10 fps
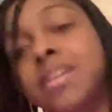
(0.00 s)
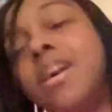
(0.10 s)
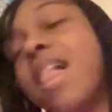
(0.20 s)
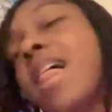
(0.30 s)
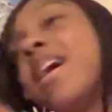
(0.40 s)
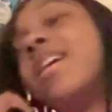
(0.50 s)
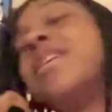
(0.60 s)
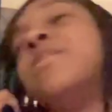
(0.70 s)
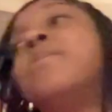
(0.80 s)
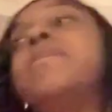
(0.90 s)
Uh,
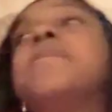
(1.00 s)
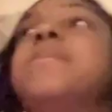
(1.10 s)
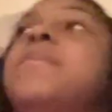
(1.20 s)
wait, wait,